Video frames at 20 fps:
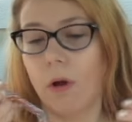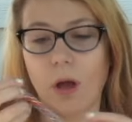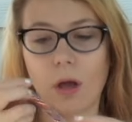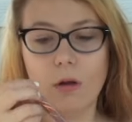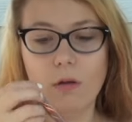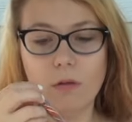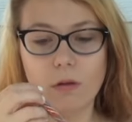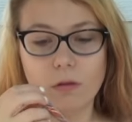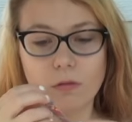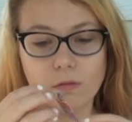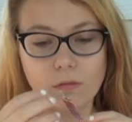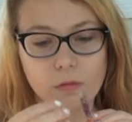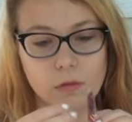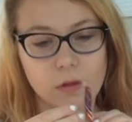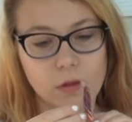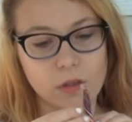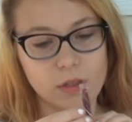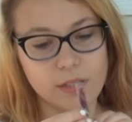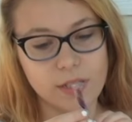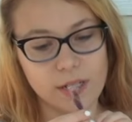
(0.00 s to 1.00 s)
I don't know.
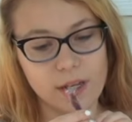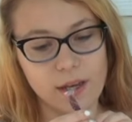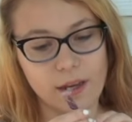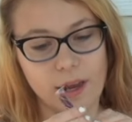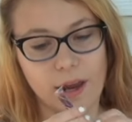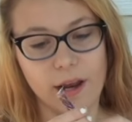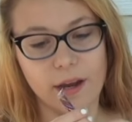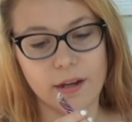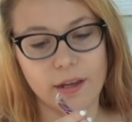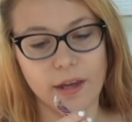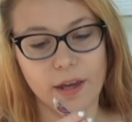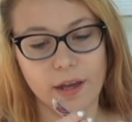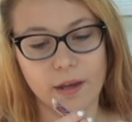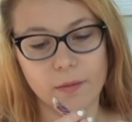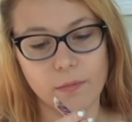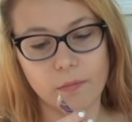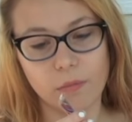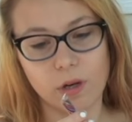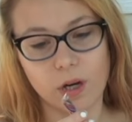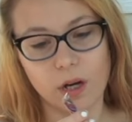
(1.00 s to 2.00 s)
It looks like a candy
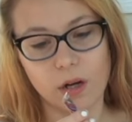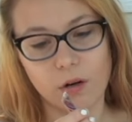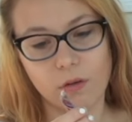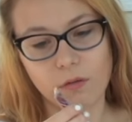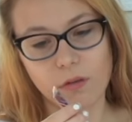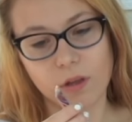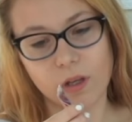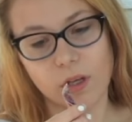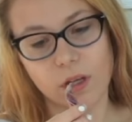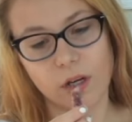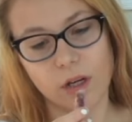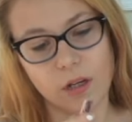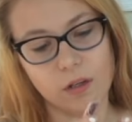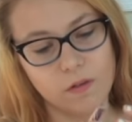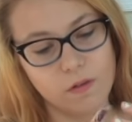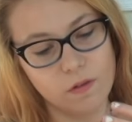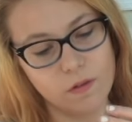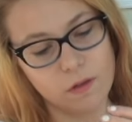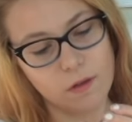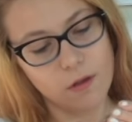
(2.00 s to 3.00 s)
cane, but I don't think it
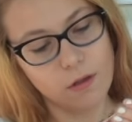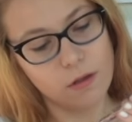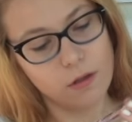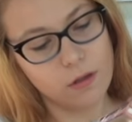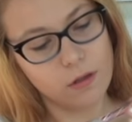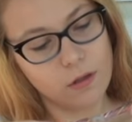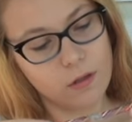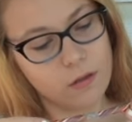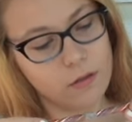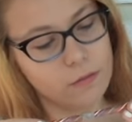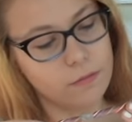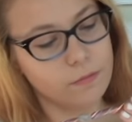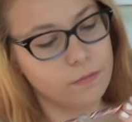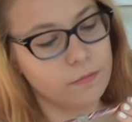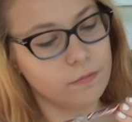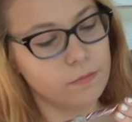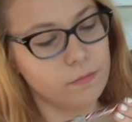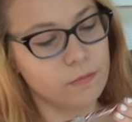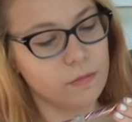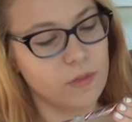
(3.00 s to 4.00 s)
is.
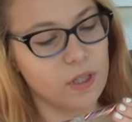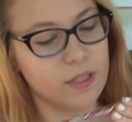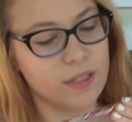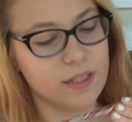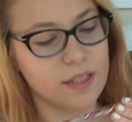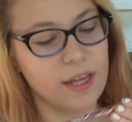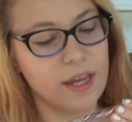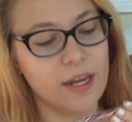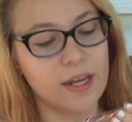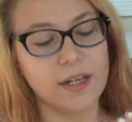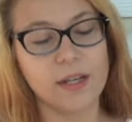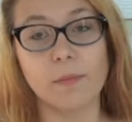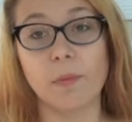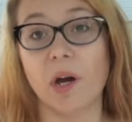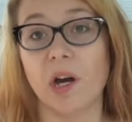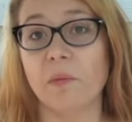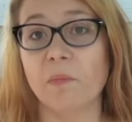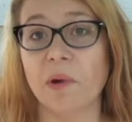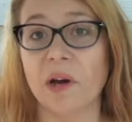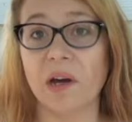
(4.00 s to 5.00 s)
It's candy
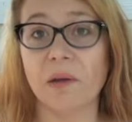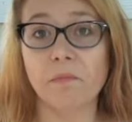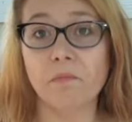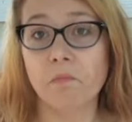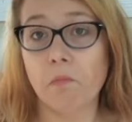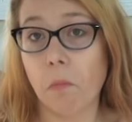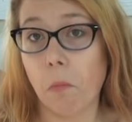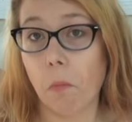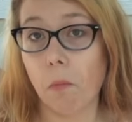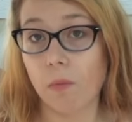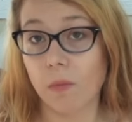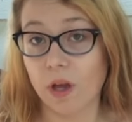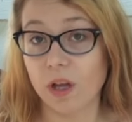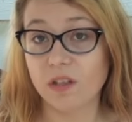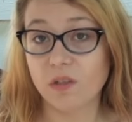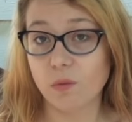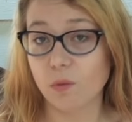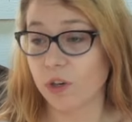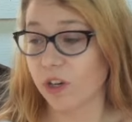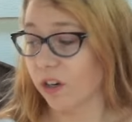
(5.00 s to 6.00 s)
bonbon.
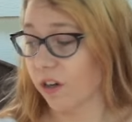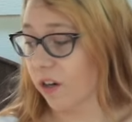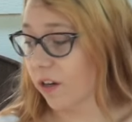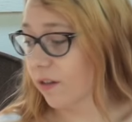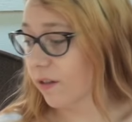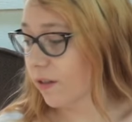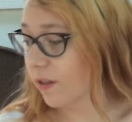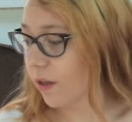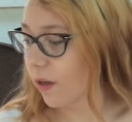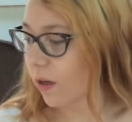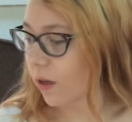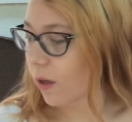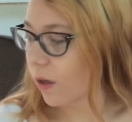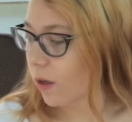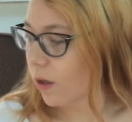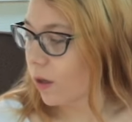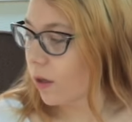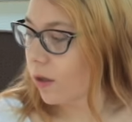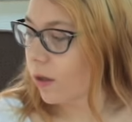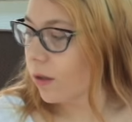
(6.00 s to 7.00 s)
That's what it is.
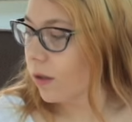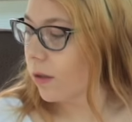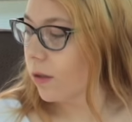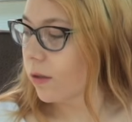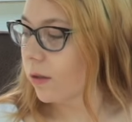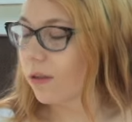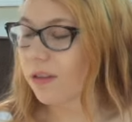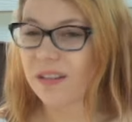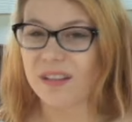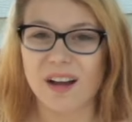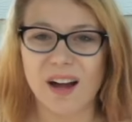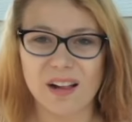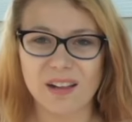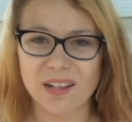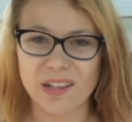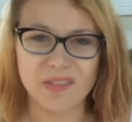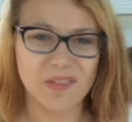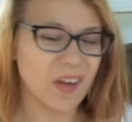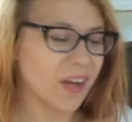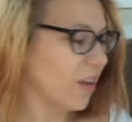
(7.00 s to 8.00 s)
I'll
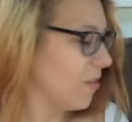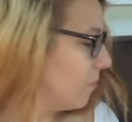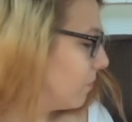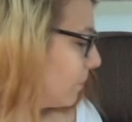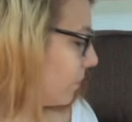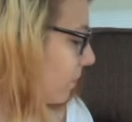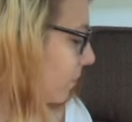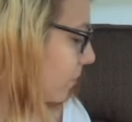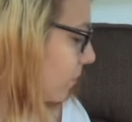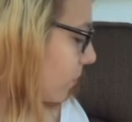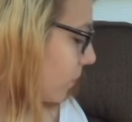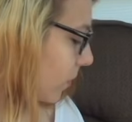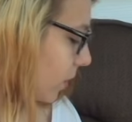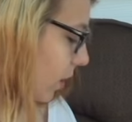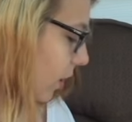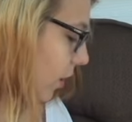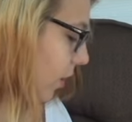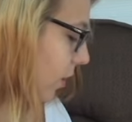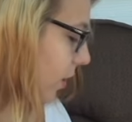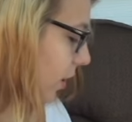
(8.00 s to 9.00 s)
eat that.
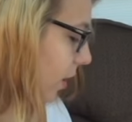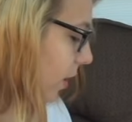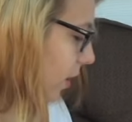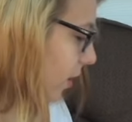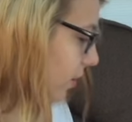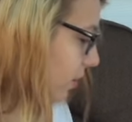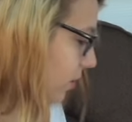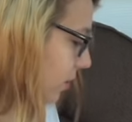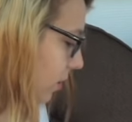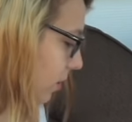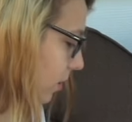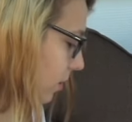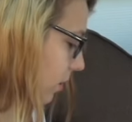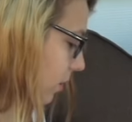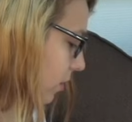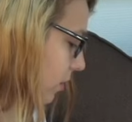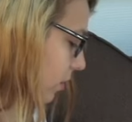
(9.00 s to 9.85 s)
Alright.